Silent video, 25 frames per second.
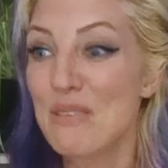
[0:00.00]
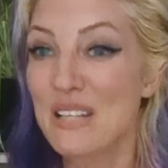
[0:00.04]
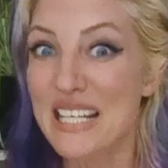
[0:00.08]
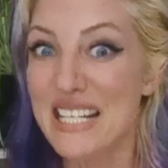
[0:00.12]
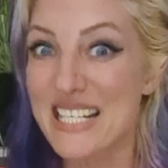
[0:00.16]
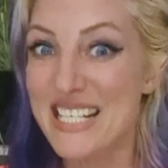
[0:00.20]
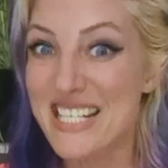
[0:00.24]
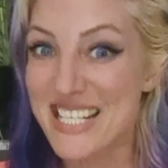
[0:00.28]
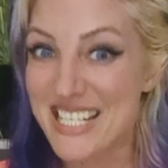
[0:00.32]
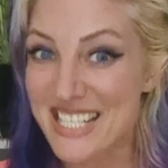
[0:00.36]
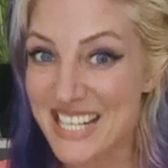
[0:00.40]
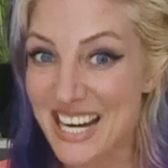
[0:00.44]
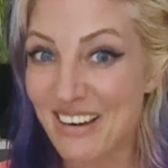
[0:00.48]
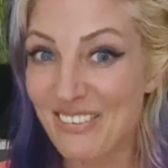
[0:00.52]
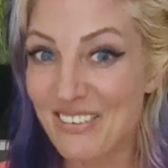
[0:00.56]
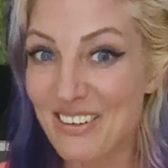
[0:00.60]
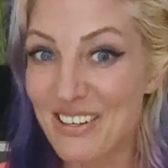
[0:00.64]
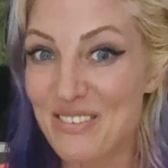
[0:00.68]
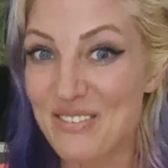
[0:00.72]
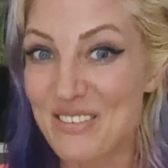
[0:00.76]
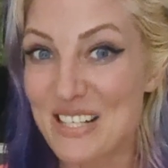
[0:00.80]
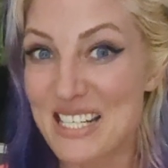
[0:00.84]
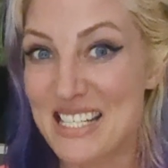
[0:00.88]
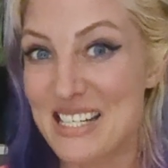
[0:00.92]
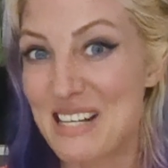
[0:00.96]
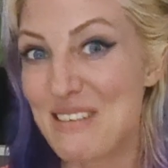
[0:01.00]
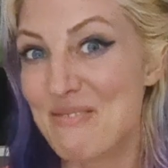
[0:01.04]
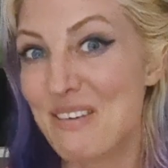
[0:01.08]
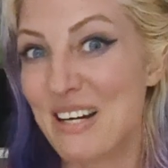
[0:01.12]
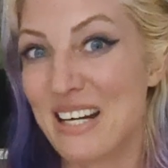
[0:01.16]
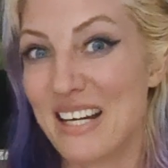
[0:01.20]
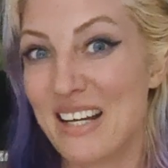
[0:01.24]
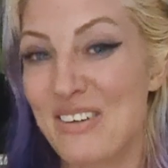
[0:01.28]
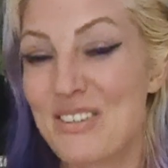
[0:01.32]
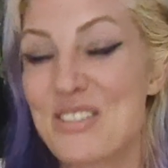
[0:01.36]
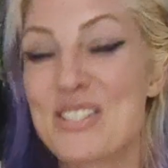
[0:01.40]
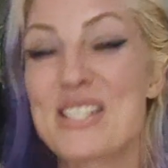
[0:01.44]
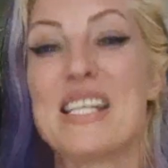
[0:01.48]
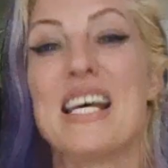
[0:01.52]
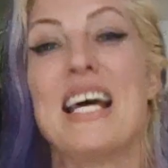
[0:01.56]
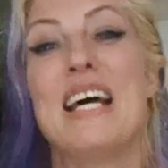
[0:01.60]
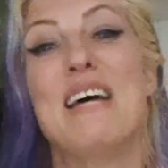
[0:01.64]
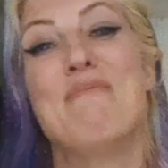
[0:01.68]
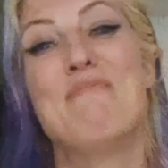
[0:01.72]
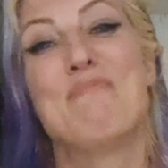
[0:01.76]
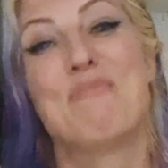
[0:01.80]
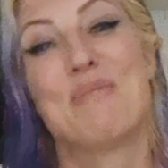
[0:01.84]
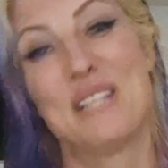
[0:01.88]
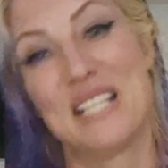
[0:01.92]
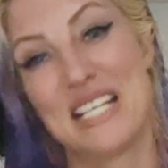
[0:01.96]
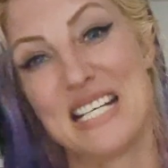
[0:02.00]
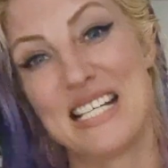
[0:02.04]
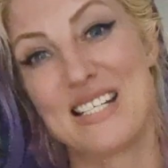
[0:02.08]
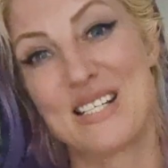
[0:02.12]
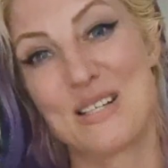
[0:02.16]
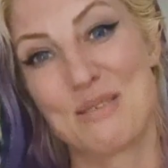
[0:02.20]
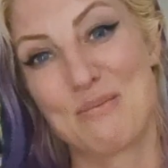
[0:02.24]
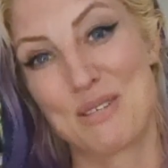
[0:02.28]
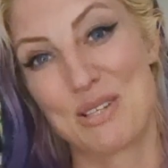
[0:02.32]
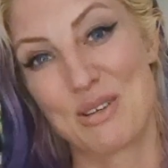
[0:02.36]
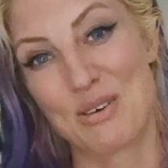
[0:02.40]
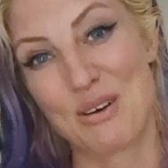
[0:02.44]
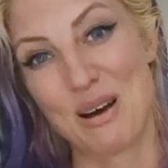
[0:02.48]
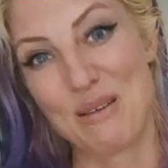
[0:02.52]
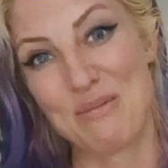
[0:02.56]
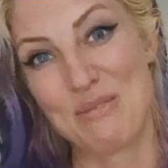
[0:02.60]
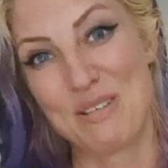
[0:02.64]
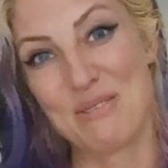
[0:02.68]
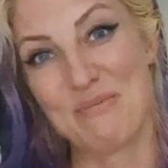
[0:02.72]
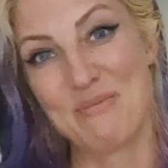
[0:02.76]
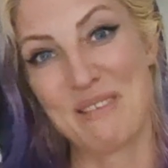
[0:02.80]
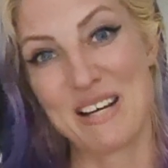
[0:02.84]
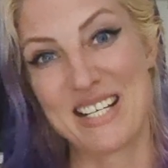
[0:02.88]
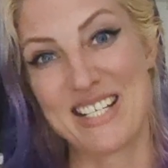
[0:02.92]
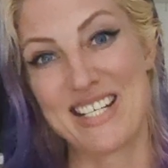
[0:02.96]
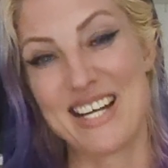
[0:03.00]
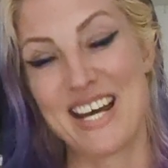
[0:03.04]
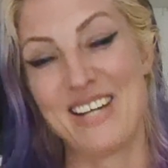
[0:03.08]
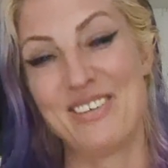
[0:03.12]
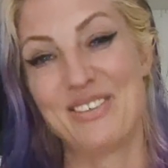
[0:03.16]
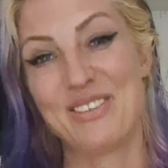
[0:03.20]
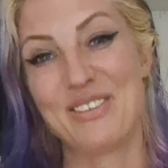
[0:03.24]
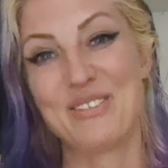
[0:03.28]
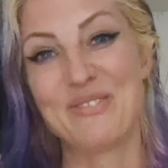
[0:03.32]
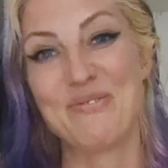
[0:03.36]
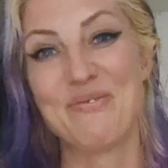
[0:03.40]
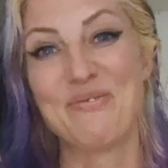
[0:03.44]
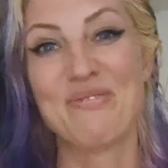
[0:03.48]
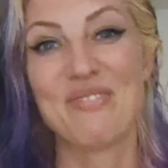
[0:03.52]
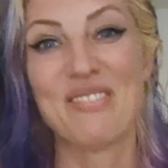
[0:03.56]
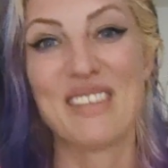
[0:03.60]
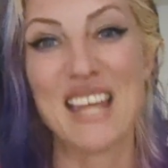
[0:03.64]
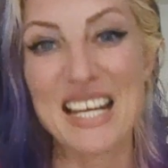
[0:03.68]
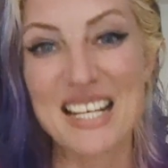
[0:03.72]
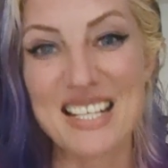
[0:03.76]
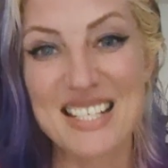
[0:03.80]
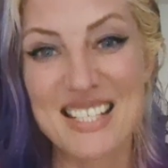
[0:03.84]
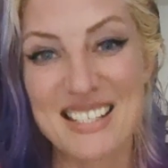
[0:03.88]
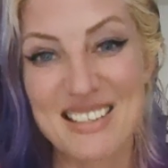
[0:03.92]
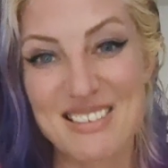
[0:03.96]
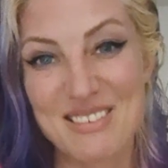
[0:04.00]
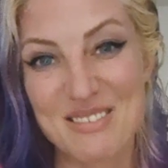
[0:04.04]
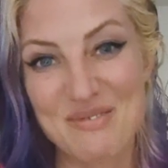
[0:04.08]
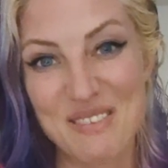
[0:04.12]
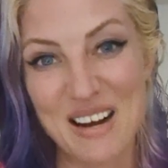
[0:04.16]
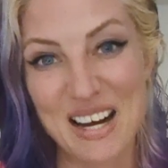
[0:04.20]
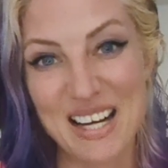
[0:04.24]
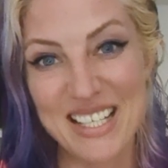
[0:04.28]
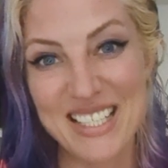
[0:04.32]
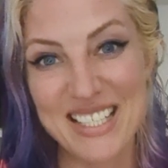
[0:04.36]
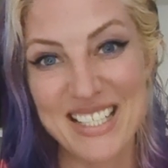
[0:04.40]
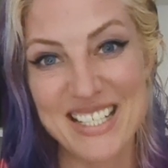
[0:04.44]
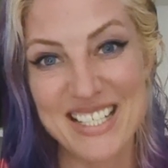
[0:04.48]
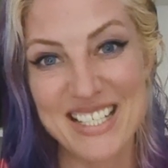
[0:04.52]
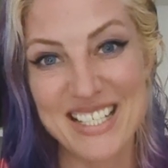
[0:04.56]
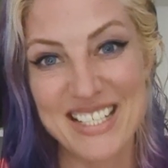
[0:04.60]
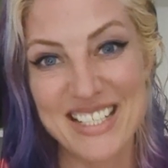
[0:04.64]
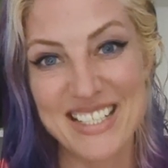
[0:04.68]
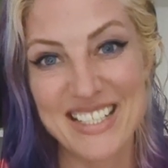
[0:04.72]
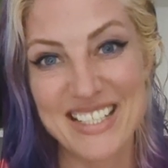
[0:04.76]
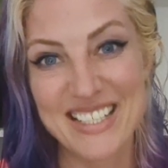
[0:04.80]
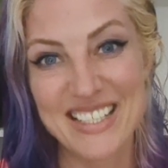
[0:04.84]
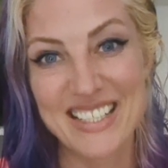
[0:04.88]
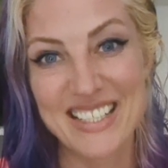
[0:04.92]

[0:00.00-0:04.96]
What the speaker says: Please share it with someone else, and please subscribe to my channel. Thanks so much.